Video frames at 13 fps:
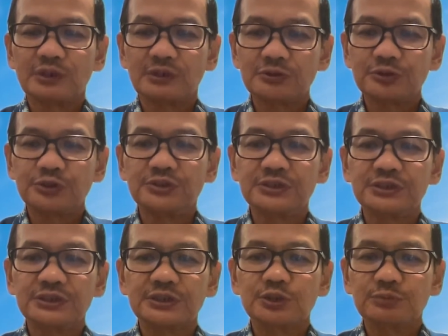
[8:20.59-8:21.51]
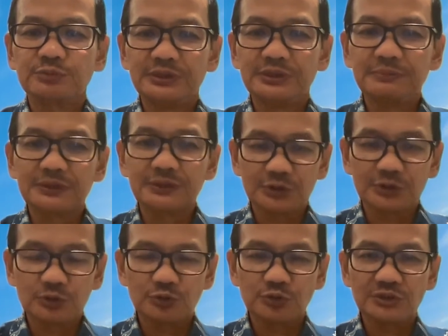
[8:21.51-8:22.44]
for our students to be able
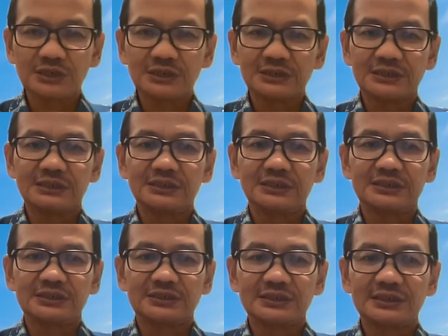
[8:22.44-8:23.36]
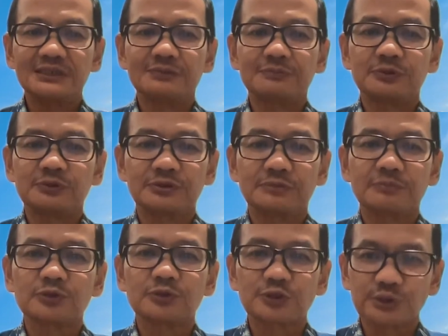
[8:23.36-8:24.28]
to start their study abroad
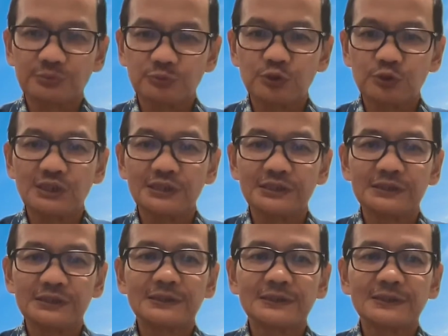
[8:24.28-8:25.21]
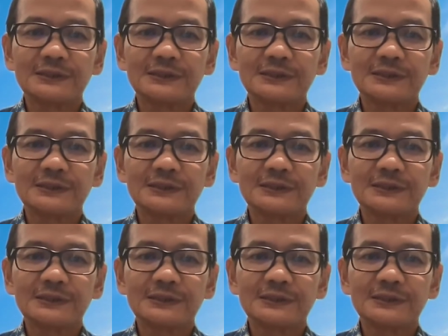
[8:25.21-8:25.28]
more smoothly.